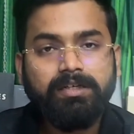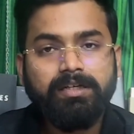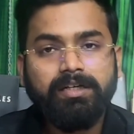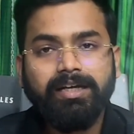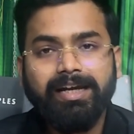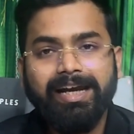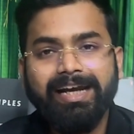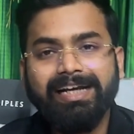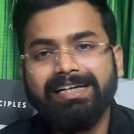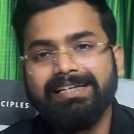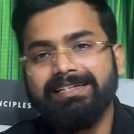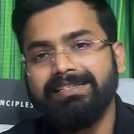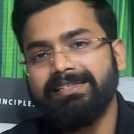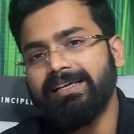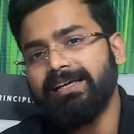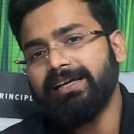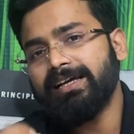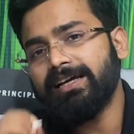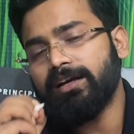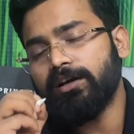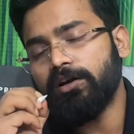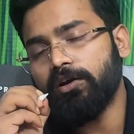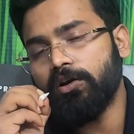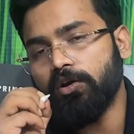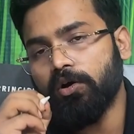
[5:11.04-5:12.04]
It is a
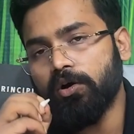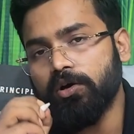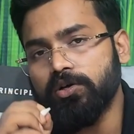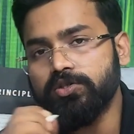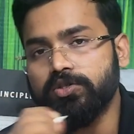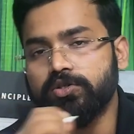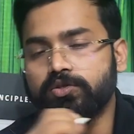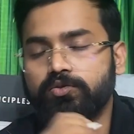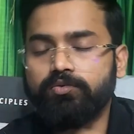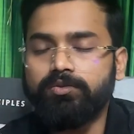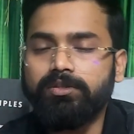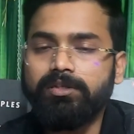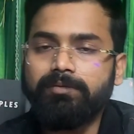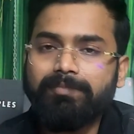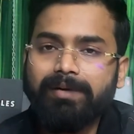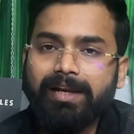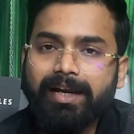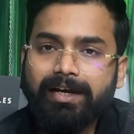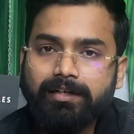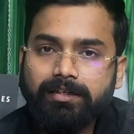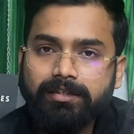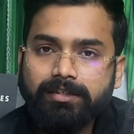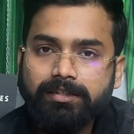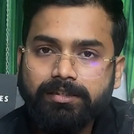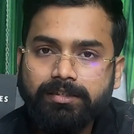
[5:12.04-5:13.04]
loss to the
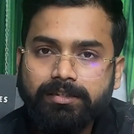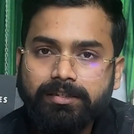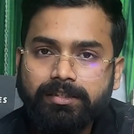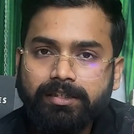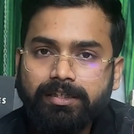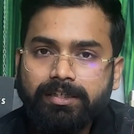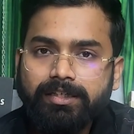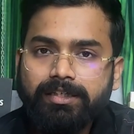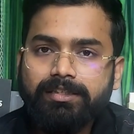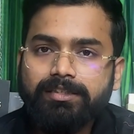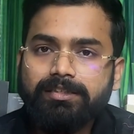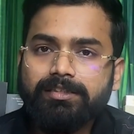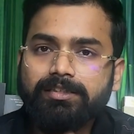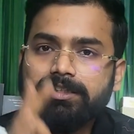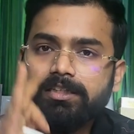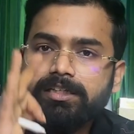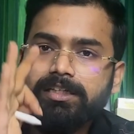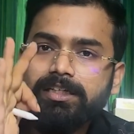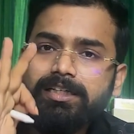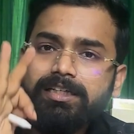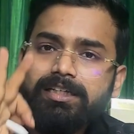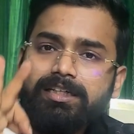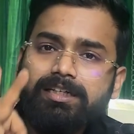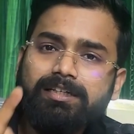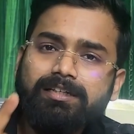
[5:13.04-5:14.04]
plant.
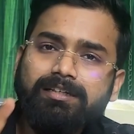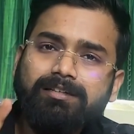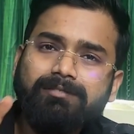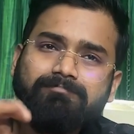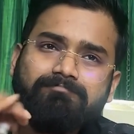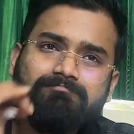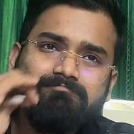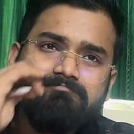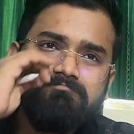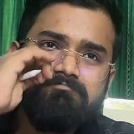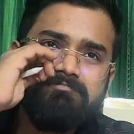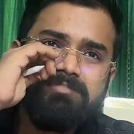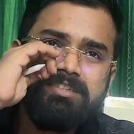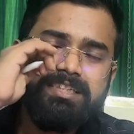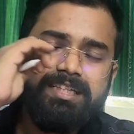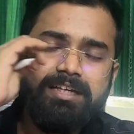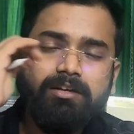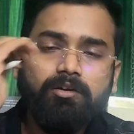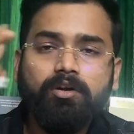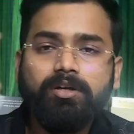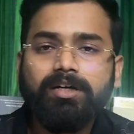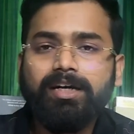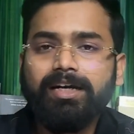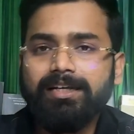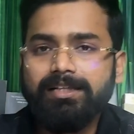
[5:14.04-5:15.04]
Three cell
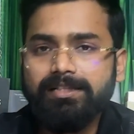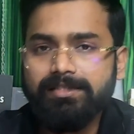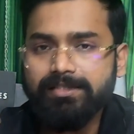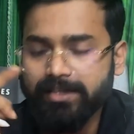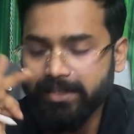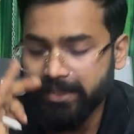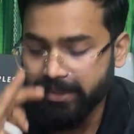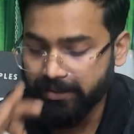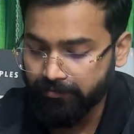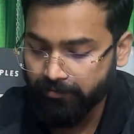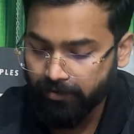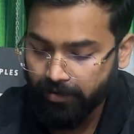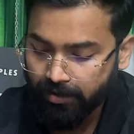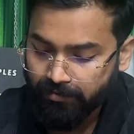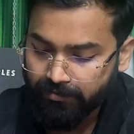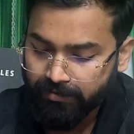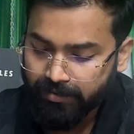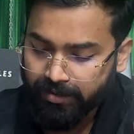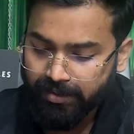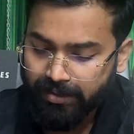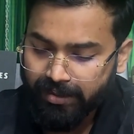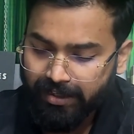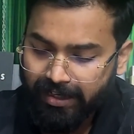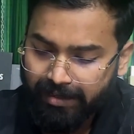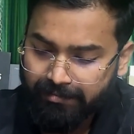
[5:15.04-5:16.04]
organelles are involved.
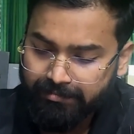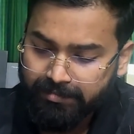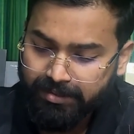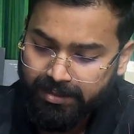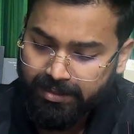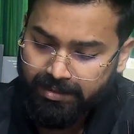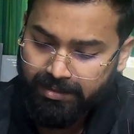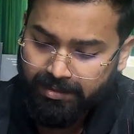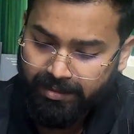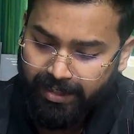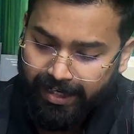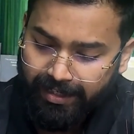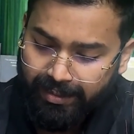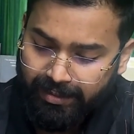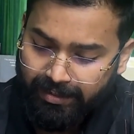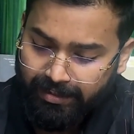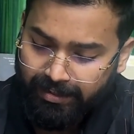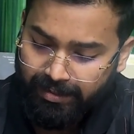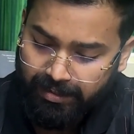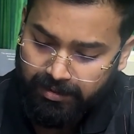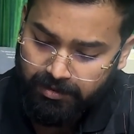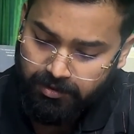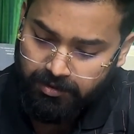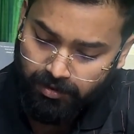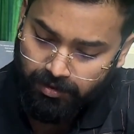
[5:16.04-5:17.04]
I am just writing
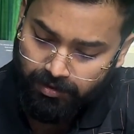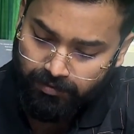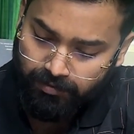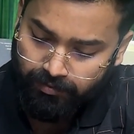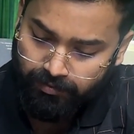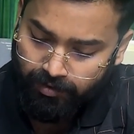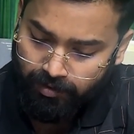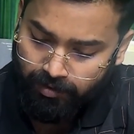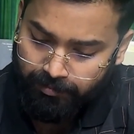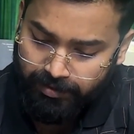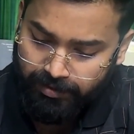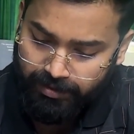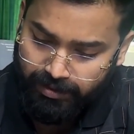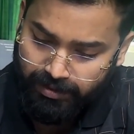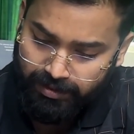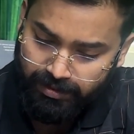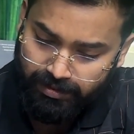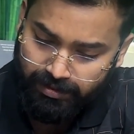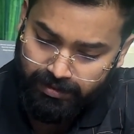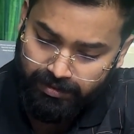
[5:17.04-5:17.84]
in short form here.